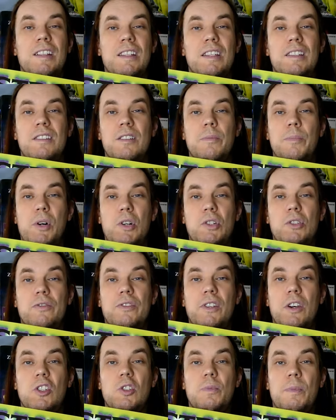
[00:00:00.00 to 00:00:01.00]
This is a box of
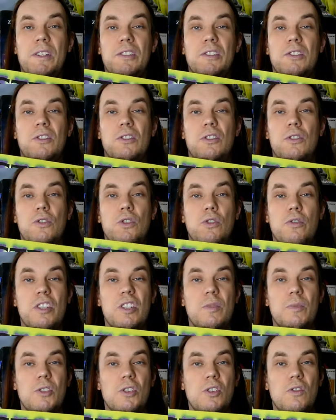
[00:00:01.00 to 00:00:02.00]
Ghostbusters 2
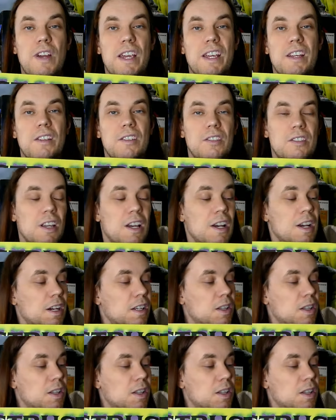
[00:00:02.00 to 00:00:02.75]
Christmas crackers.